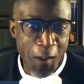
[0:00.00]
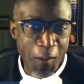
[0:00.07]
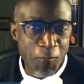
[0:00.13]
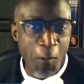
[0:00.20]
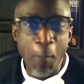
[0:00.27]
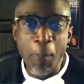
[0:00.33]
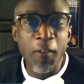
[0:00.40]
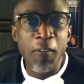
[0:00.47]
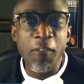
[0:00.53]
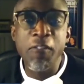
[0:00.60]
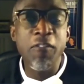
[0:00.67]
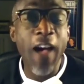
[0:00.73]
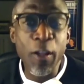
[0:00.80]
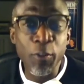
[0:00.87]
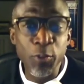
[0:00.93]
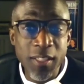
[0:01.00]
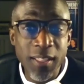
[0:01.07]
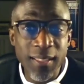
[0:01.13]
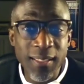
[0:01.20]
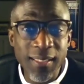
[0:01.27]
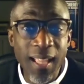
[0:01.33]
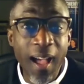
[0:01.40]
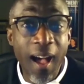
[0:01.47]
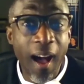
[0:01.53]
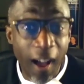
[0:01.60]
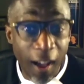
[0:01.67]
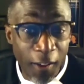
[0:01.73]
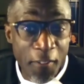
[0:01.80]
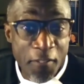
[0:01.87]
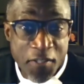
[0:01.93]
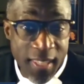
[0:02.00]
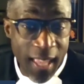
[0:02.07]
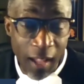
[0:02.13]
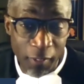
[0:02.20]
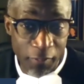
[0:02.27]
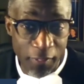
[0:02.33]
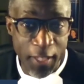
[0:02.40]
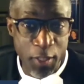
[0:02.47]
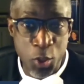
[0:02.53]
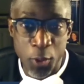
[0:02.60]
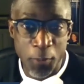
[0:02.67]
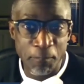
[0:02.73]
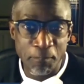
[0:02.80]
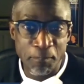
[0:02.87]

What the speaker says: from the fountain of salvation.